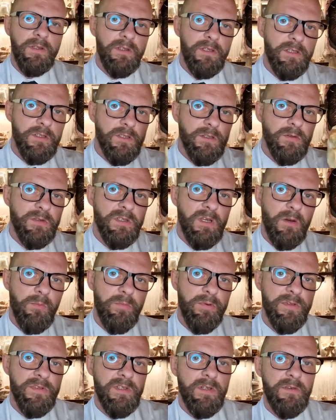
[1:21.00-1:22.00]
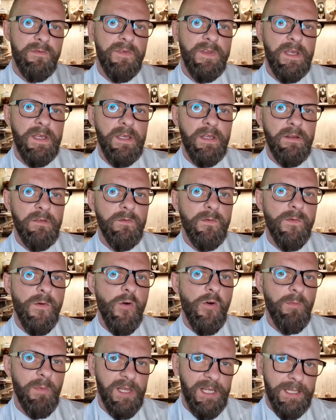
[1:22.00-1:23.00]
tissues are preserved in
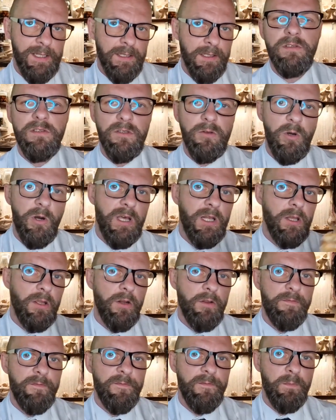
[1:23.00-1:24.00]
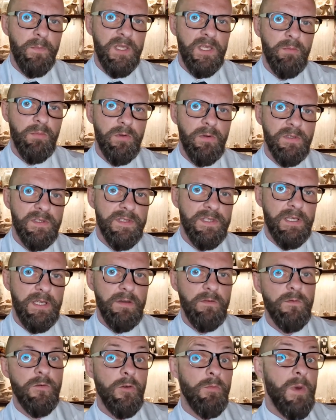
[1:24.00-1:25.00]
formalin. So a lot of people say
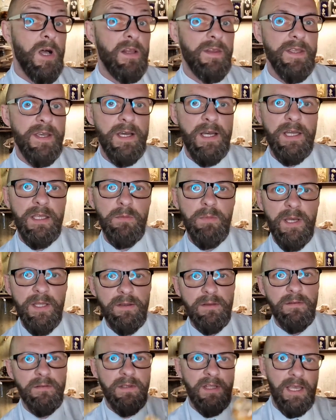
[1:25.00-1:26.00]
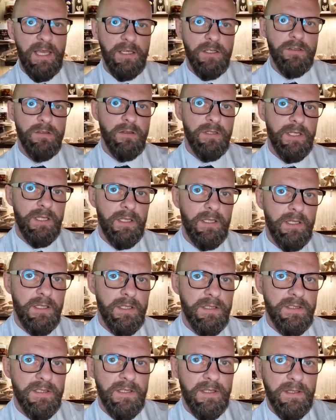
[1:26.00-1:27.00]
formaldehyde, but actually
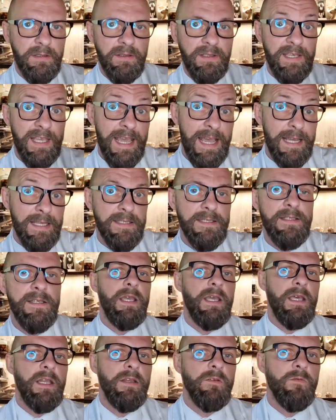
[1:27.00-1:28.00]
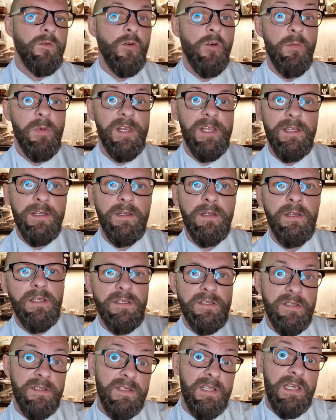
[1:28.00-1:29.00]
it's a gas and formalin
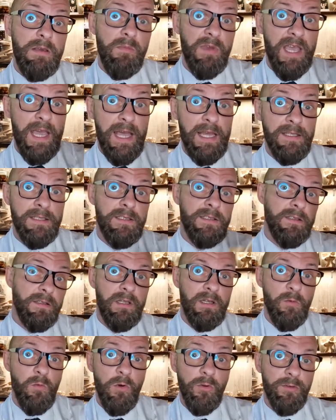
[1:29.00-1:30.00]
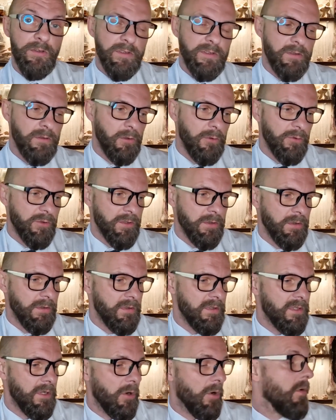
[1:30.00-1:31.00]
is the same gas in a water solution.
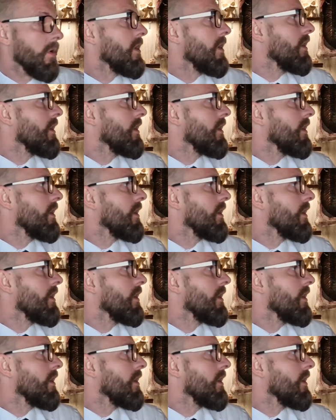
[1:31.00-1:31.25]
So